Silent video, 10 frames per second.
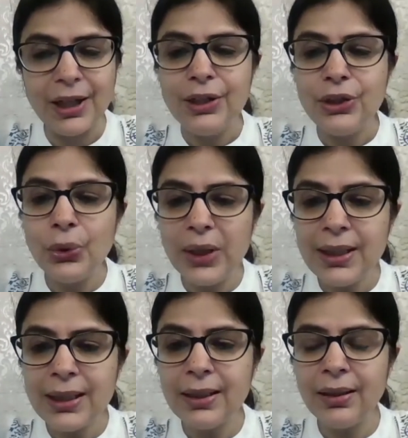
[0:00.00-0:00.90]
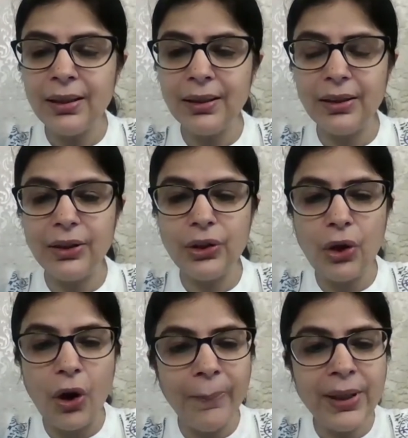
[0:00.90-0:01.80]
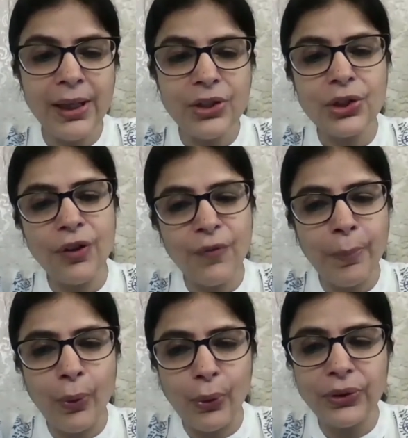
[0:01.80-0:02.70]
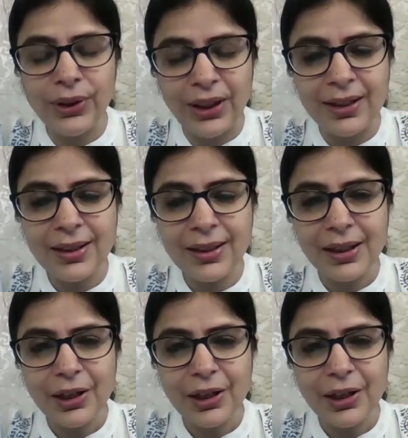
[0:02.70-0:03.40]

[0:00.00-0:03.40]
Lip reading: So it's the combination of both these